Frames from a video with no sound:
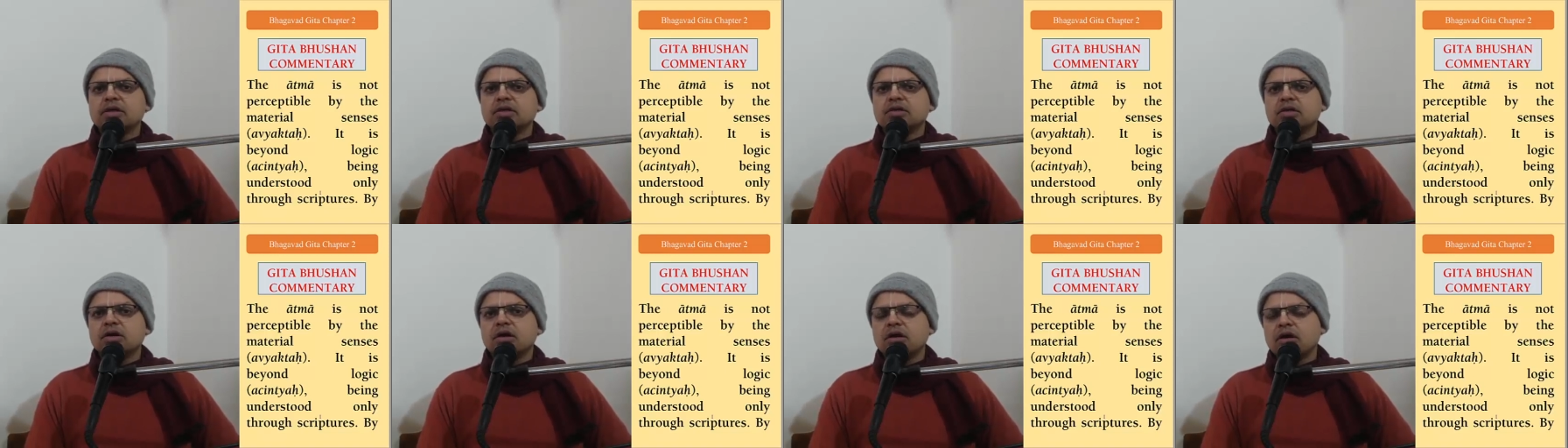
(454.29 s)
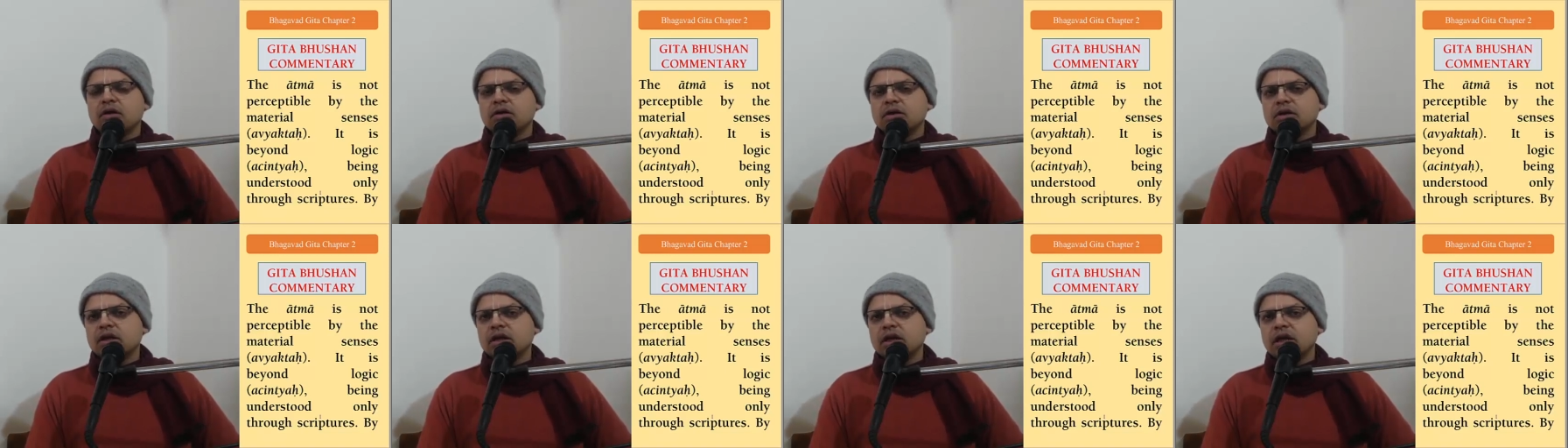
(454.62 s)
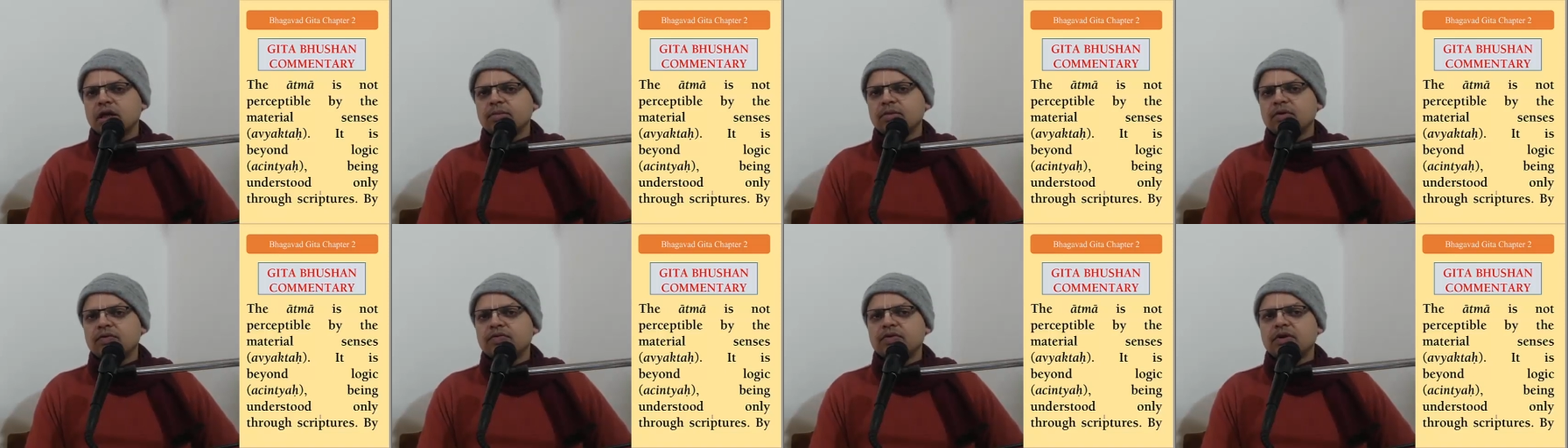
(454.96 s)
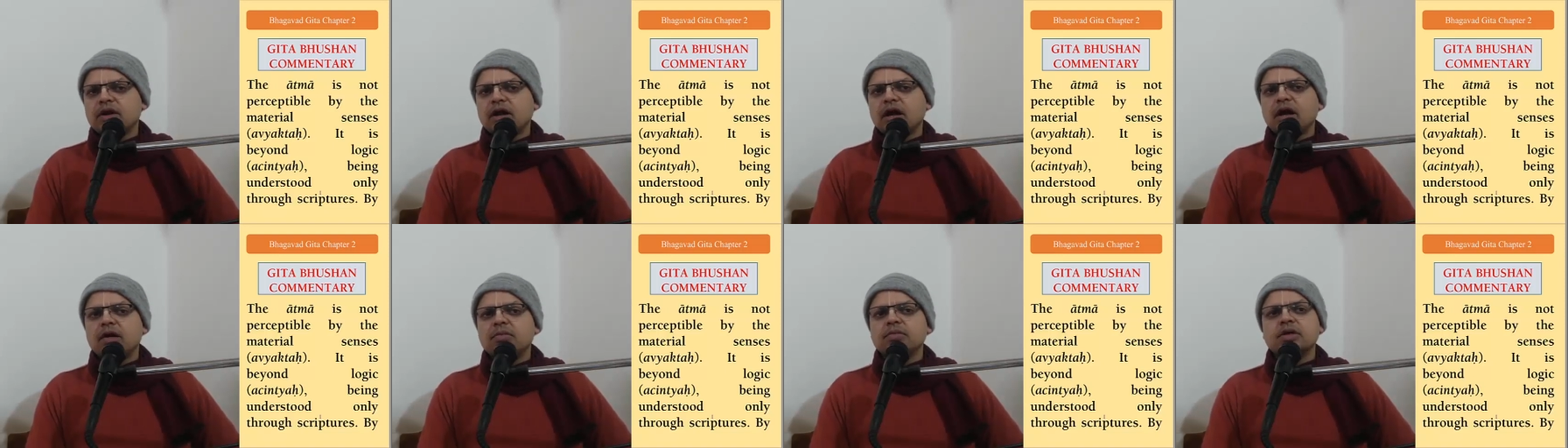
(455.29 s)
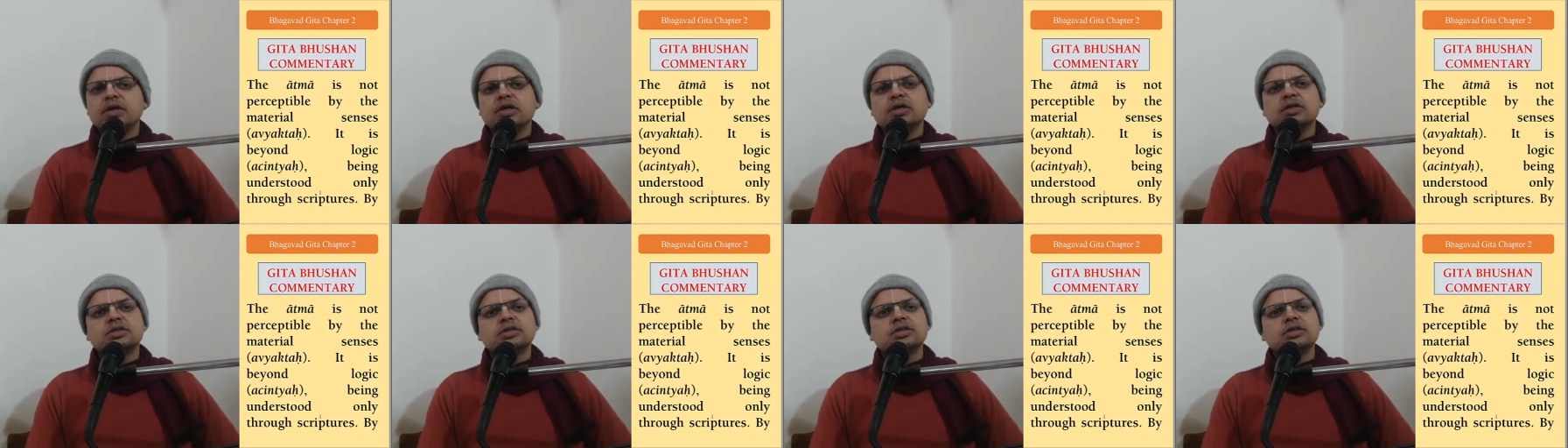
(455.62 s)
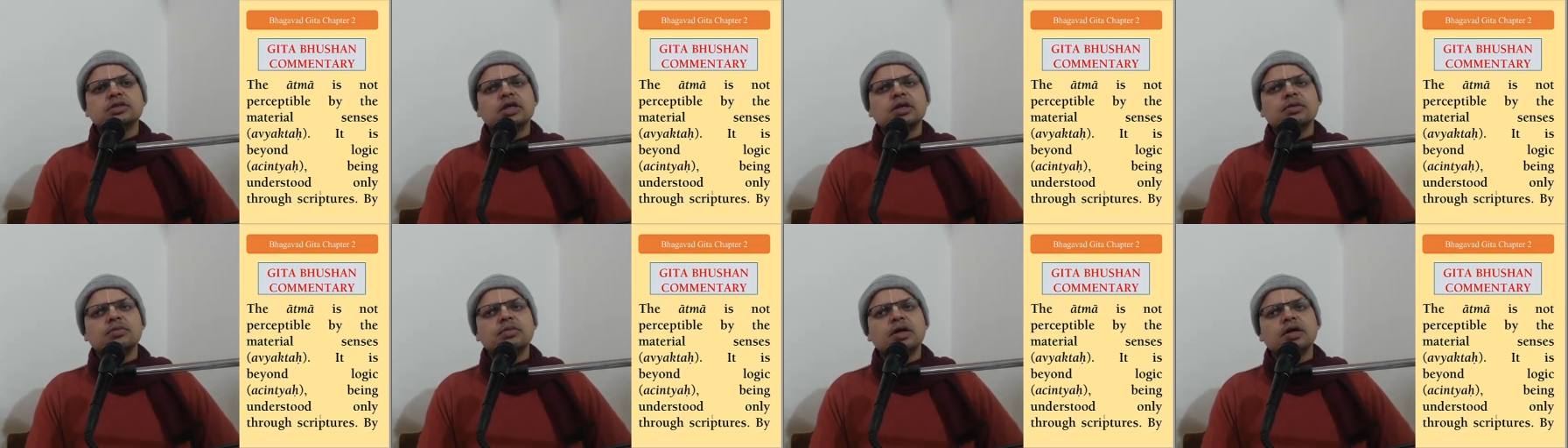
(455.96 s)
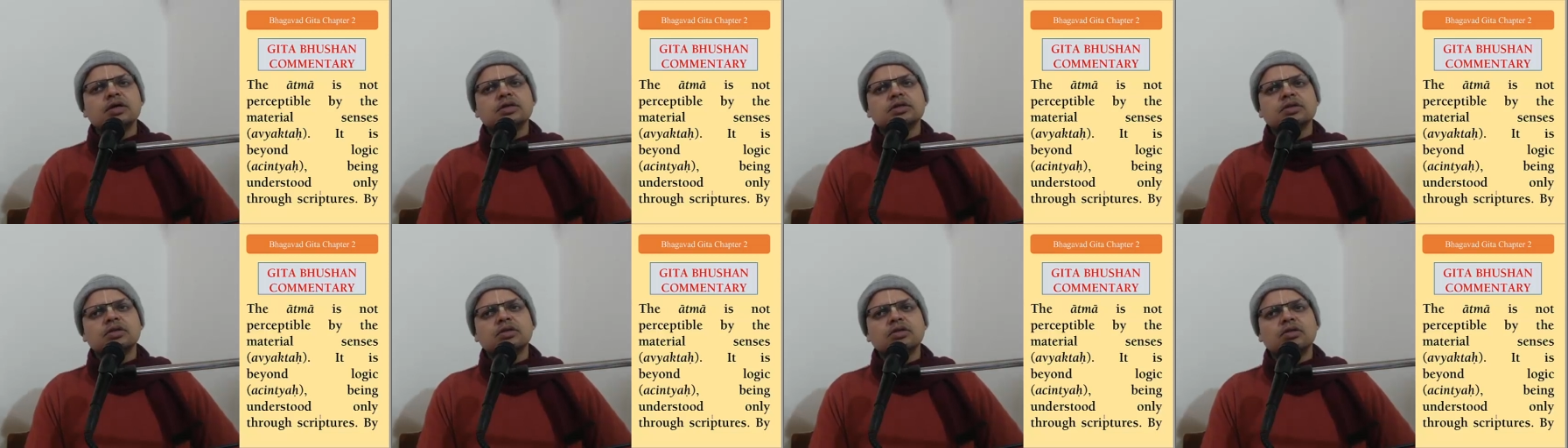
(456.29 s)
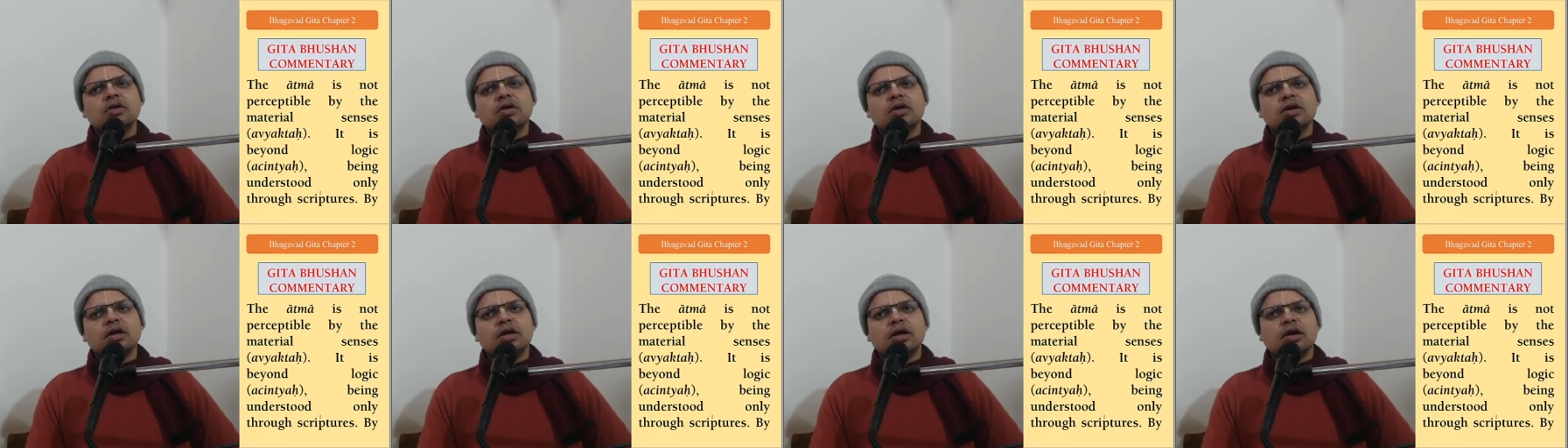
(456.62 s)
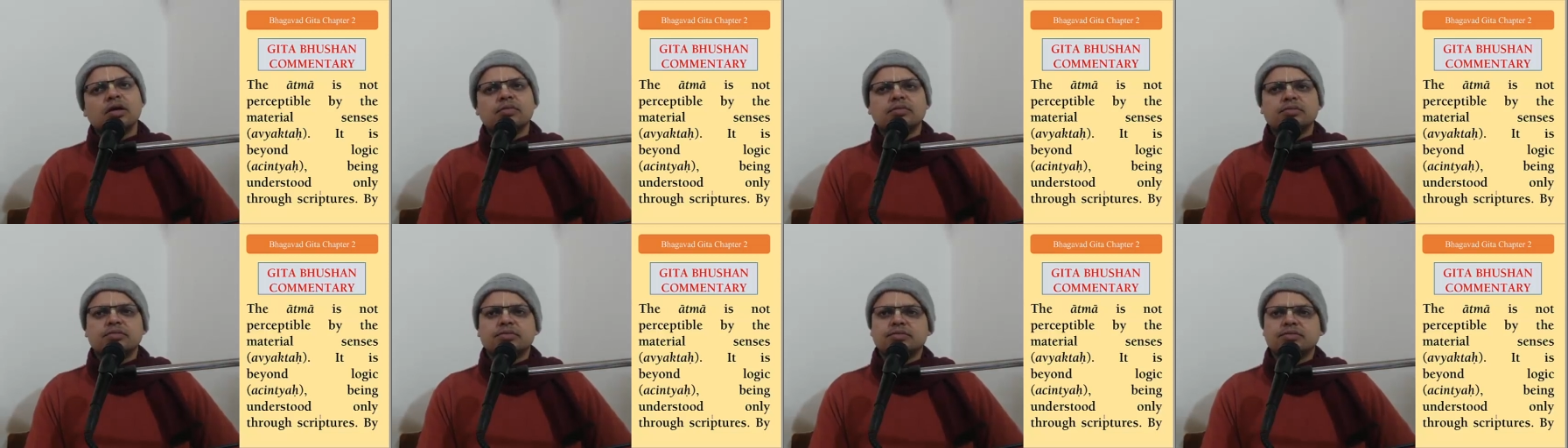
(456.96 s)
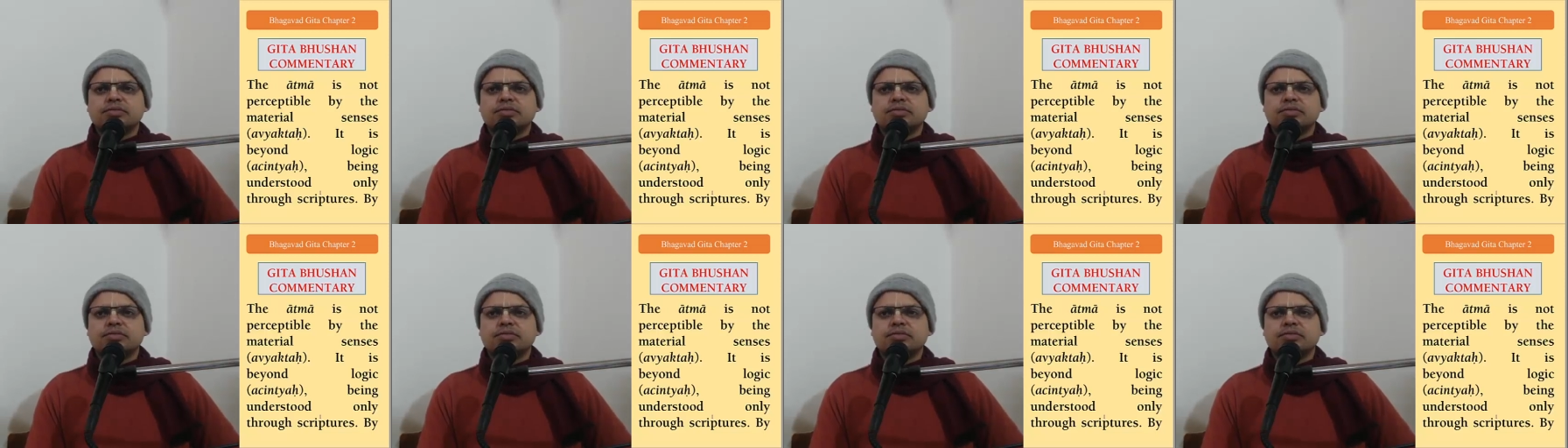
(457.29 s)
The, the name of Ram is same as Lord Ram.